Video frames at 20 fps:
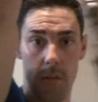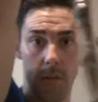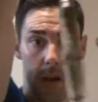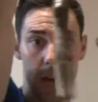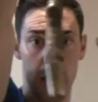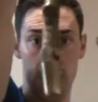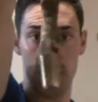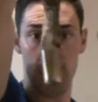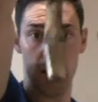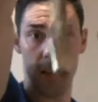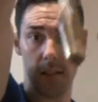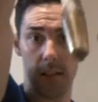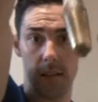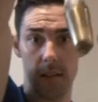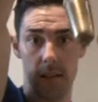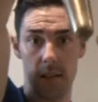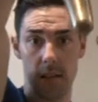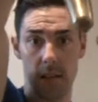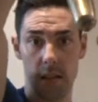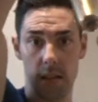but
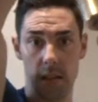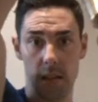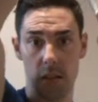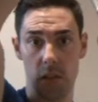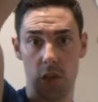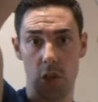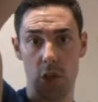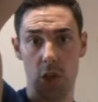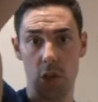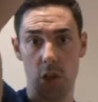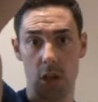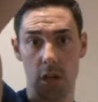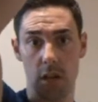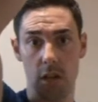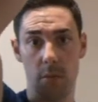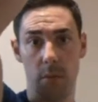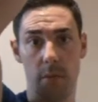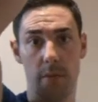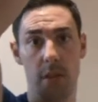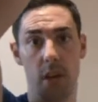there's
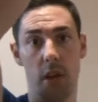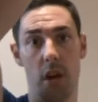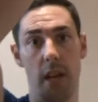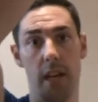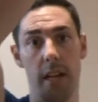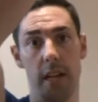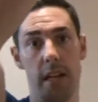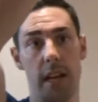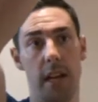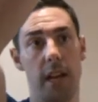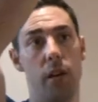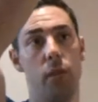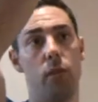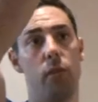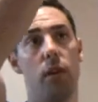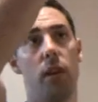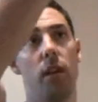shodded with an iron nail